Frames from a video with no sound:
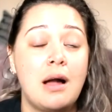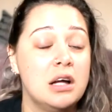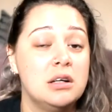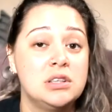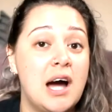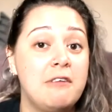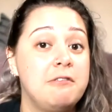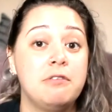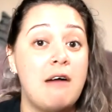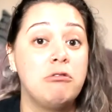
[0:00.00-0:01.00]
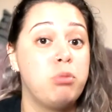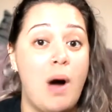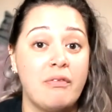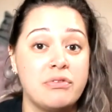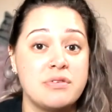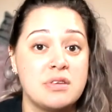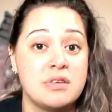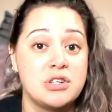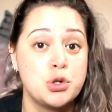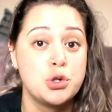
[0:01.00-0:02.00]
tough love ones,
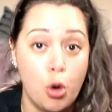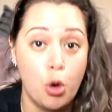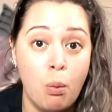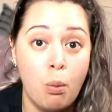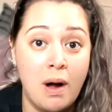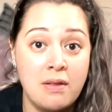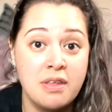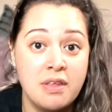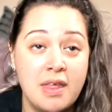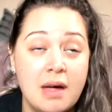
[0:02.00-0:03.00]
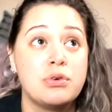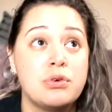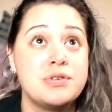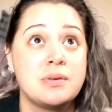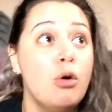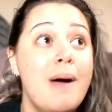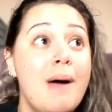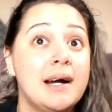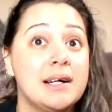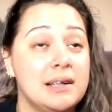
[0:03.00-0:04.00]
just normal ones, that will go
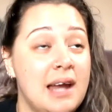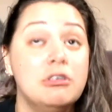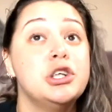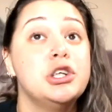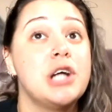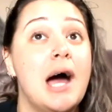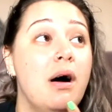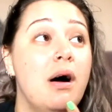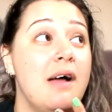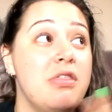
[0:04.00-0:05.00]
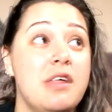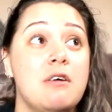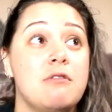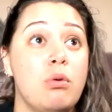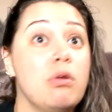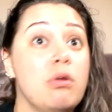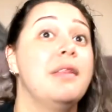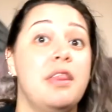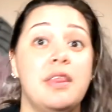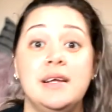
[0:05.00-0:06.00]
back and have a shower and think of all the other
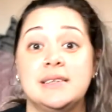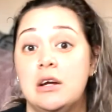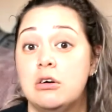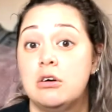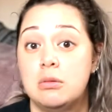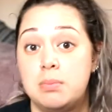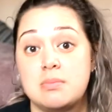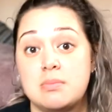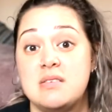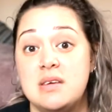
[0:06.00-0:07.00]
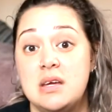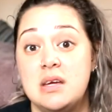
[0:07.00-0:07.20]
things that I could have possibly said.